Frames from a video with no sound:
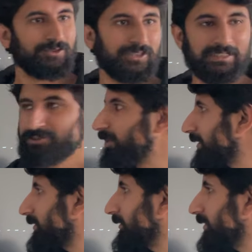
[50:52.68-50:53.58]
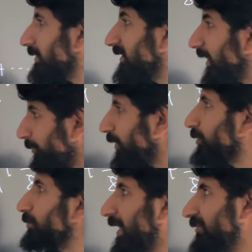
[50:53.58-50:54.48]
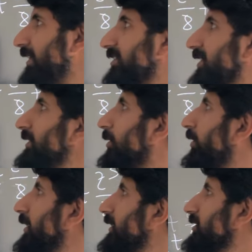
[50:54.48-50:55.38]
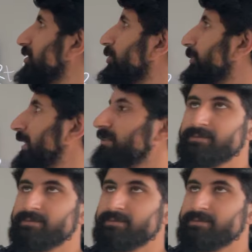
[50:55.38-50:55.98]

this works, this is equal to my function only in this domain,